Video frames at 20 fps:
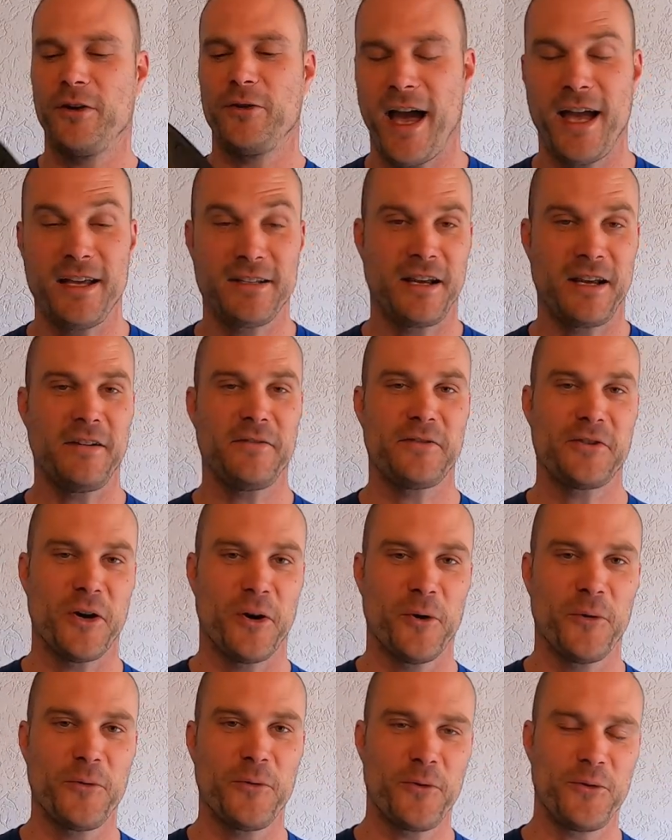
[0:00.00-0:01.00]
As I've
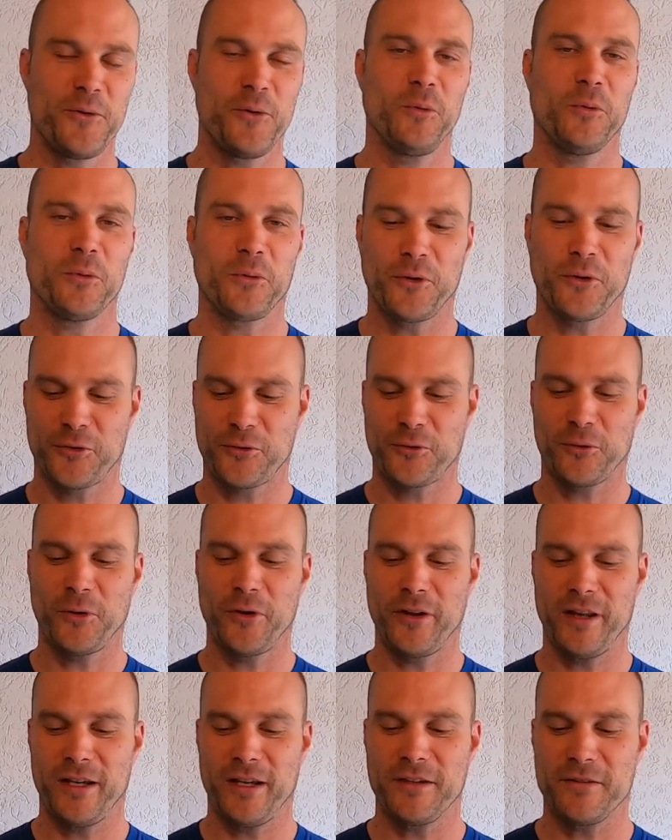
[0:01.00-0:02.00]
shown, you will
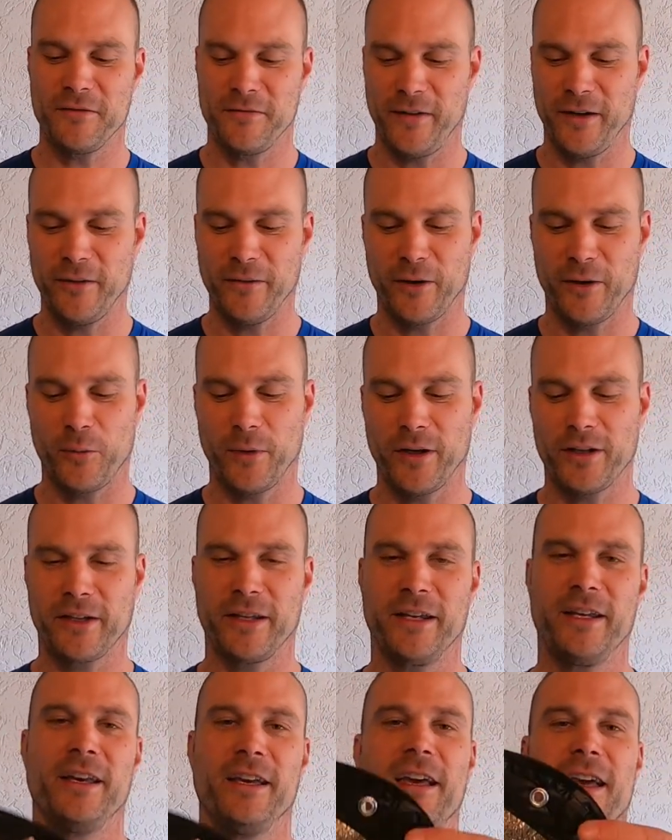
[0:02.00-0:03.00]
destroy these very
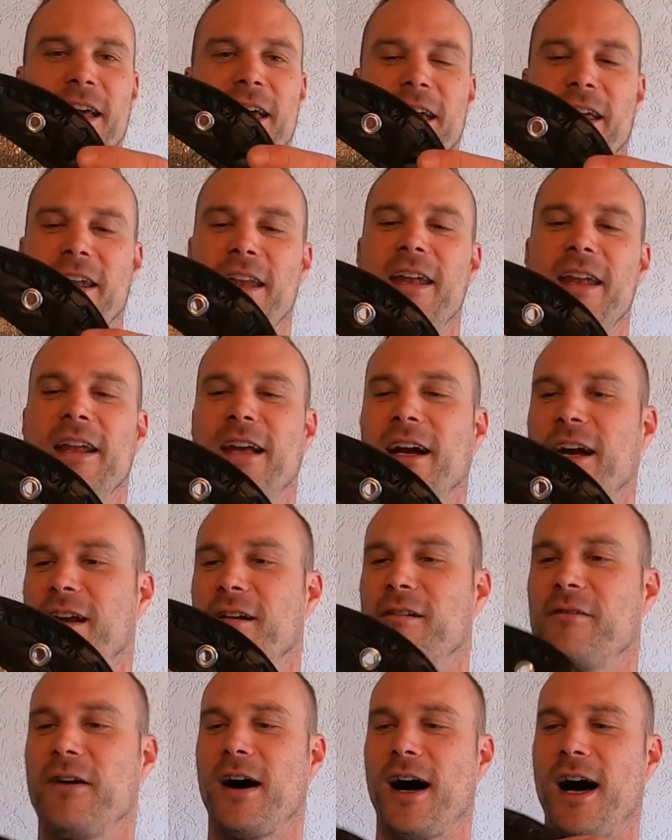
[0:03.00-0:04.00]
quickly in any kind
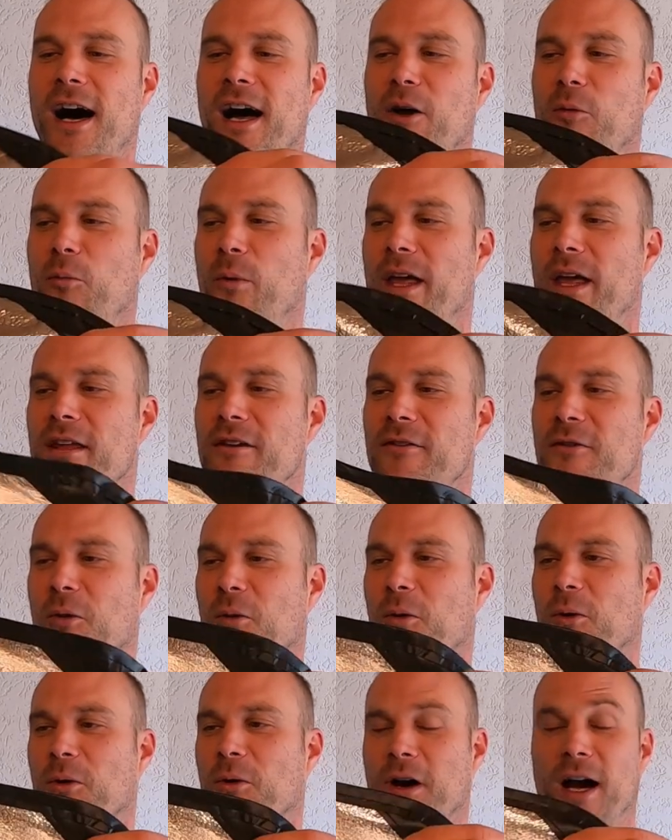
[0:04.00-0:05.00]
high wind
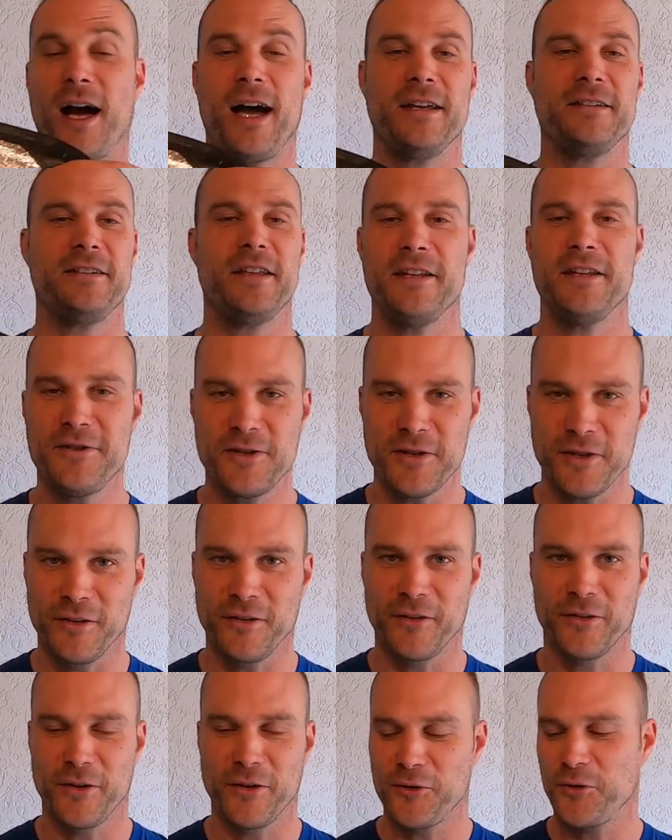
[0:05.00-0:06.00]
or high
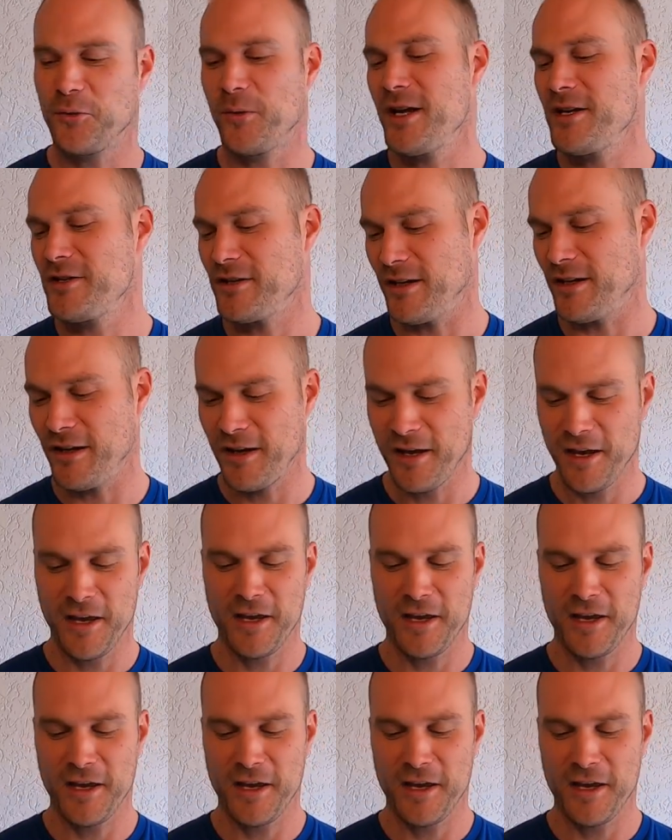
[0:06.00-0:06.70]
tension situation.